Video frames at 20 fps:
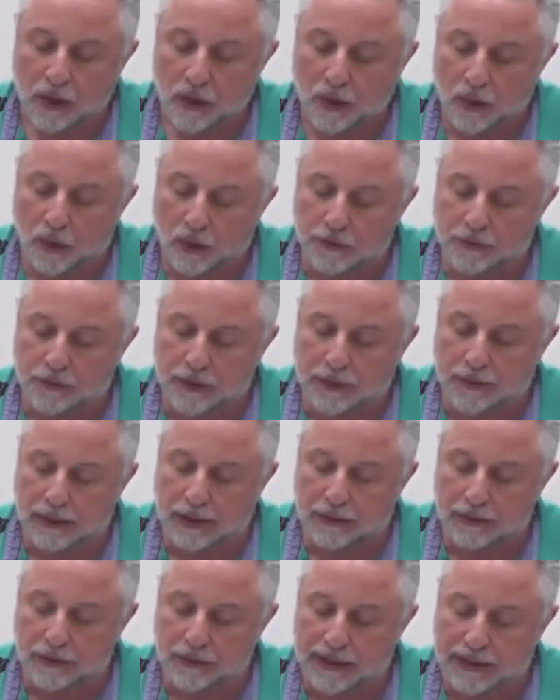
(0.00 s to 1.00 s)
all of them
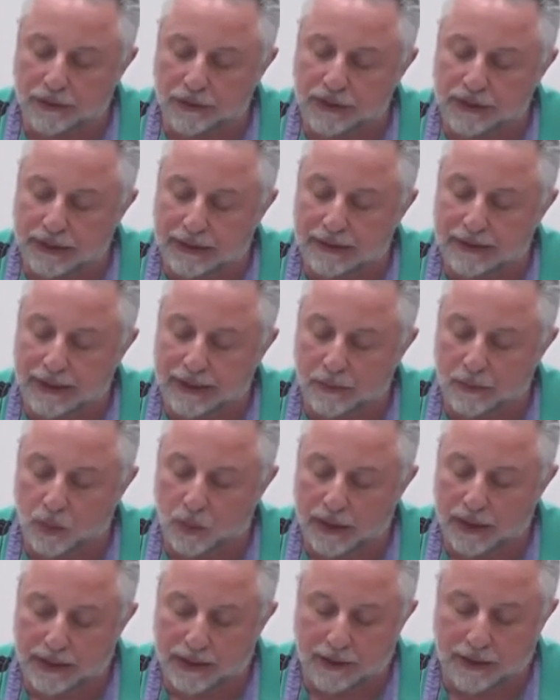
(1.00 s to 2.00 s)
are arranged in the same
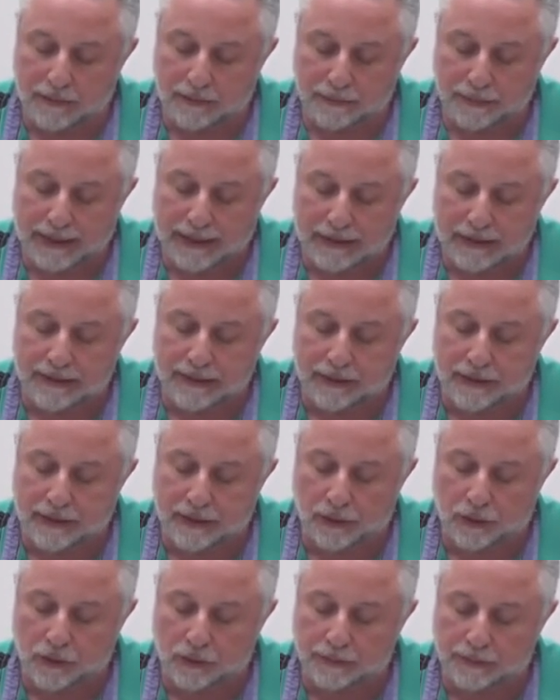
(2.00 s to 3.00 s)
way, placed in the
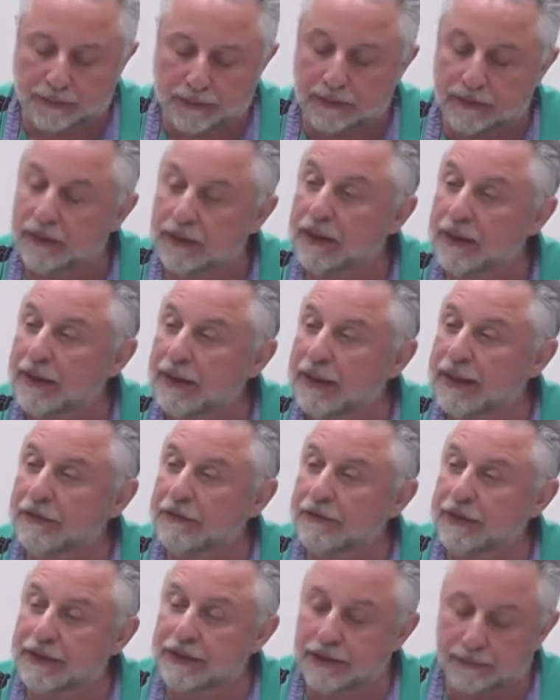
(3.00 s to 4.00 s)
open, and
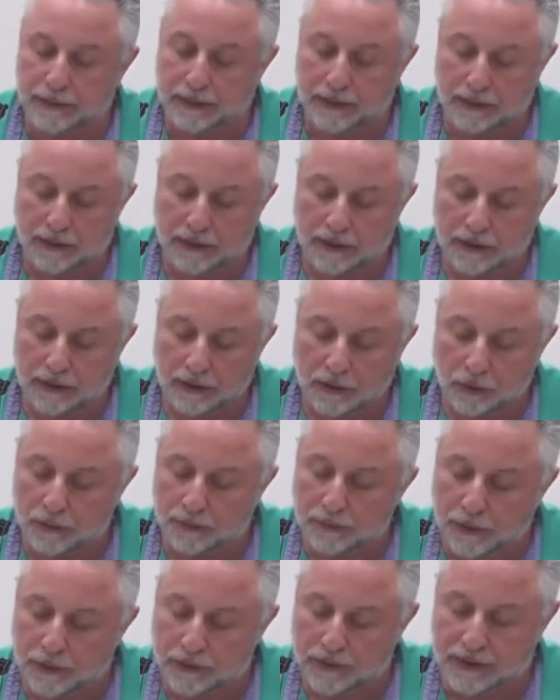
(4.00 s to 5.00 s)
visible to
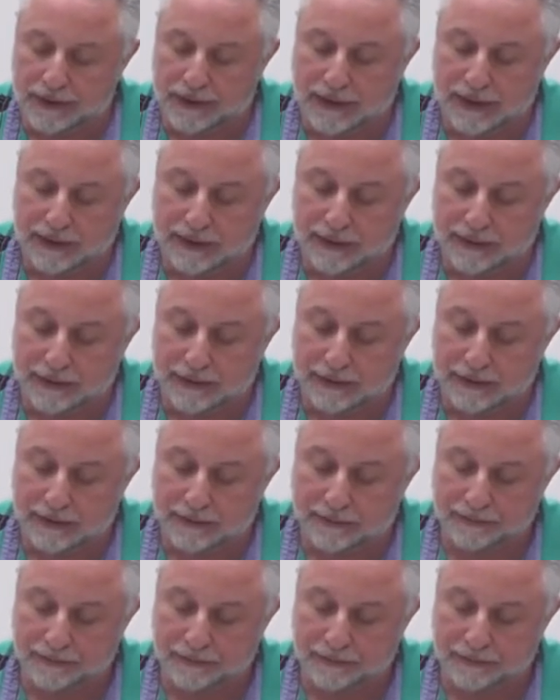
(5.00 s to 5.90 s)
both sides.